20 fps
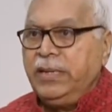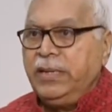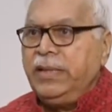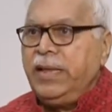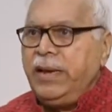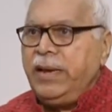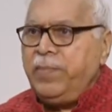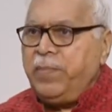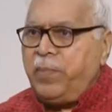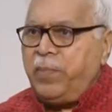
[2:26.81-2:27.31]

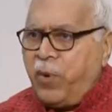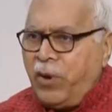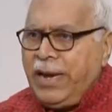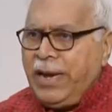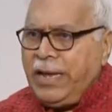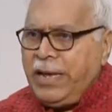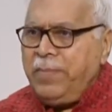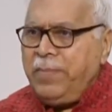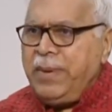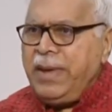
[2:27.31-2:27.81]
that
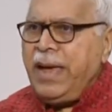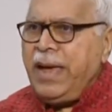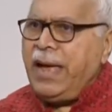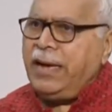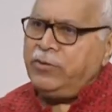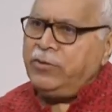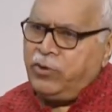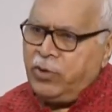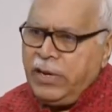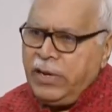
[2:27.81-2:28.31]
polygamy
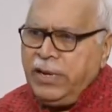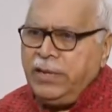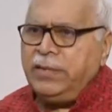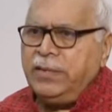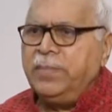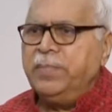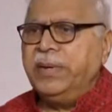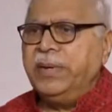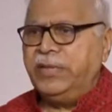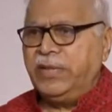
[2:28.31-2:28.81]
actually is
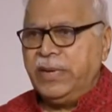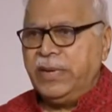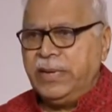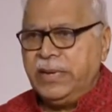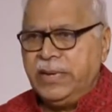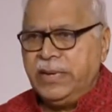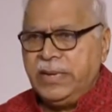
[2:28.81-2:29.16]
a myth.